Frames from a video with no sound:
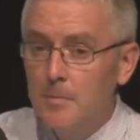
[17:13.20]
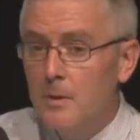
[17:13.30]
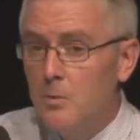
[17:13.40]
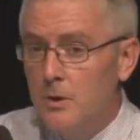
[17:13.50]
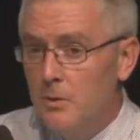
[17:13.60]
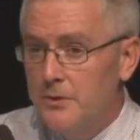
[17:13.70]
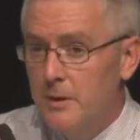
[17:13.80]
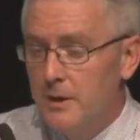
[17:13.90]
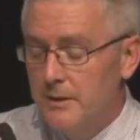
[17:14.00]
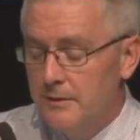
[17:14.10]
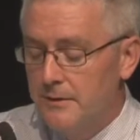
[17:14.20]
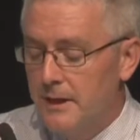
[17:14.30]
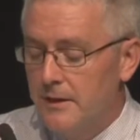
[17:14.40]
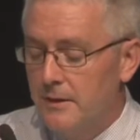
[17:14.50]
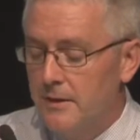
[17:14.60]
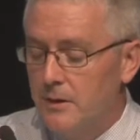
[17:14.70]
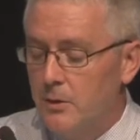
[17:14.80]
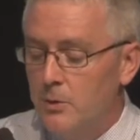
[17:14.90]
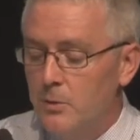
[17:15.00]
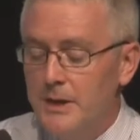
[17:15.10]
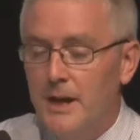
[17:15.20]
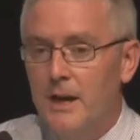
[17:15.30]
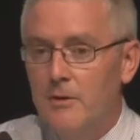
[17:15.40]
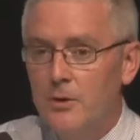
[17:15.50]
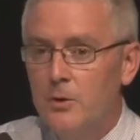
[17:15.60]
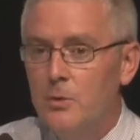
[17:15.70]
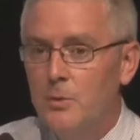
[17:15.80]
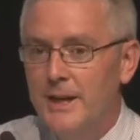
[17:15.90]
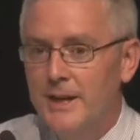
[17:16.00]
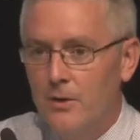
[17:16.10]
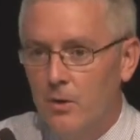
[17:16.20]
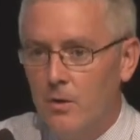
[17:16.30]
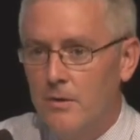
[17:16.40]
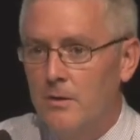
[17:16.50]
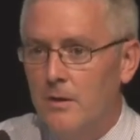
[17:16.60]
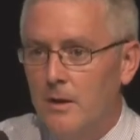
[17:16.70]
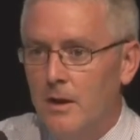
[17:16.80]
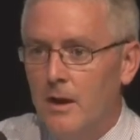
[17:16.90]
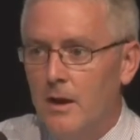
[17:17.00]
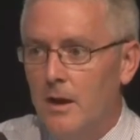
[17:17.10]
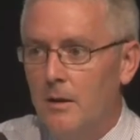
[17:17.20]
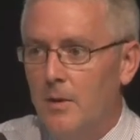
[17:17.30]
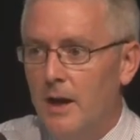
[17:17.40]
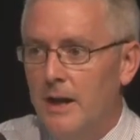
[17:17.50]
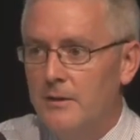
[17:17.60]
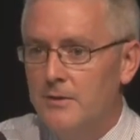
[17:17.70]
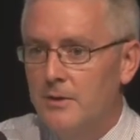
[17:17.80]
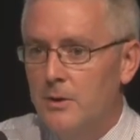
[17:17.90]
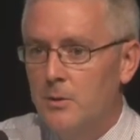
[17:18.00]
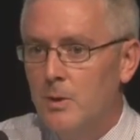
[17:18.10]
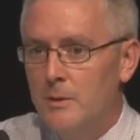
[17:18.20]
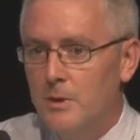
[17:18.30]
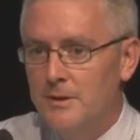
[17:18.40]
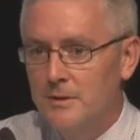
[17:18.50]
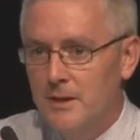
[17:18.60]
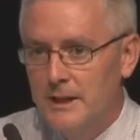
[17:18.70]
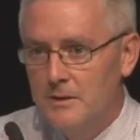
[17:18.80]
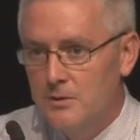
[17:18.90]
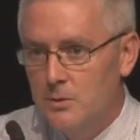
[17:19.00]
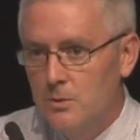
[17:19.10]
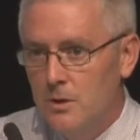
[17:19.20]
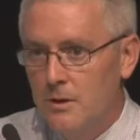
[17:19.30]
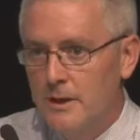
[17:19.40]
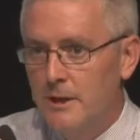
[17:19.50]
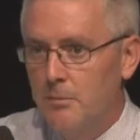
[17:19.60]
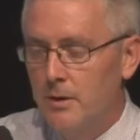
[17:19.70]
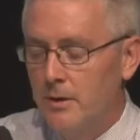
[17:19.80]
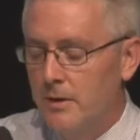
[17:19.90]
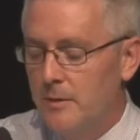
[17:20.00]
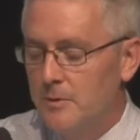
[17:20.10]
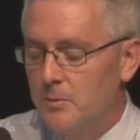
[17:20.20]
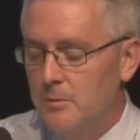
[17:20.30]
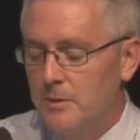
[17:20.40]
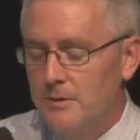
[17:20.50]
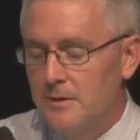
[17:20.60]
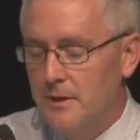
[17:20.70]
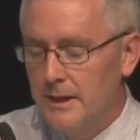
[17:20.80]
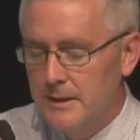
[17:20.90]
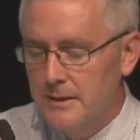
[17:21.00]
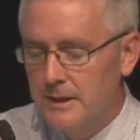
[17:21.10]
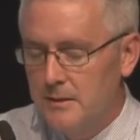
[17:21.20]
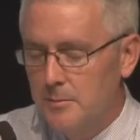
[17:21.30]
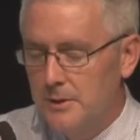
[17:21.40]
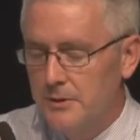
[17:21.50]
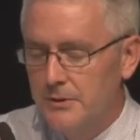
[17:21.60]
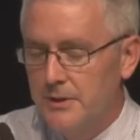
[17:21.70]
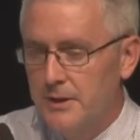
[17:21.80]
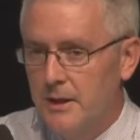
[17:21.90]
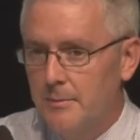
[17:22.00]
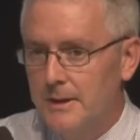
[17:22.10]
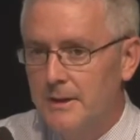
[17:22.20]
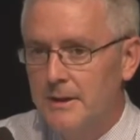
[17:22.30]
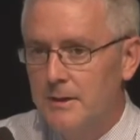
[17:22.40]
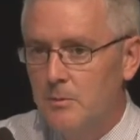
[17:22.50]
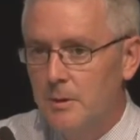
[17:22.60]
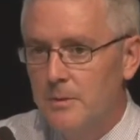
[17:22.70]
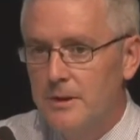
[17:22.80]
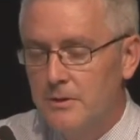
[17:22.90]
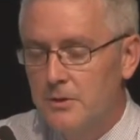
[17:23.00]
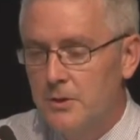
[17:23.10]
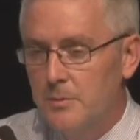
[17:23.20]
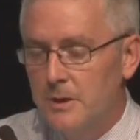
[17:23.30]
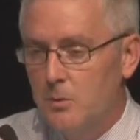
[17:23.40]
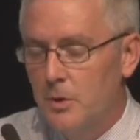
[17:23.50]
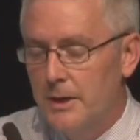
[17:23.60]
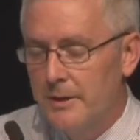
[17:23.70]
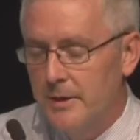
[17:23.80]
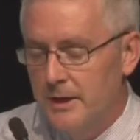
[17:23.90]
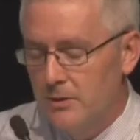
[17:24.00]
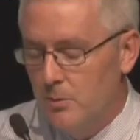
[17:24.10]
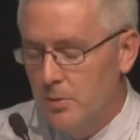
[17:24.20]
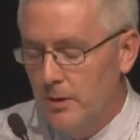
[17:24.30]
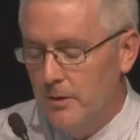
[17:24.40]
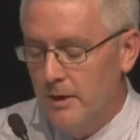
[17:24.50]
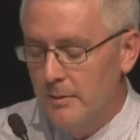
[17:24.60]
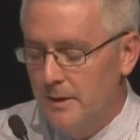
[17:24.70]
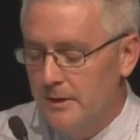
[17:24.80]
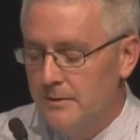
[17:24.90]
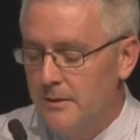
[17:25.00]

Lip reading: We also understand, I think, who we are and who we are not. And so when we select school holiday programs, when we select exhibitions to come in here, when we're determining what our annual program is,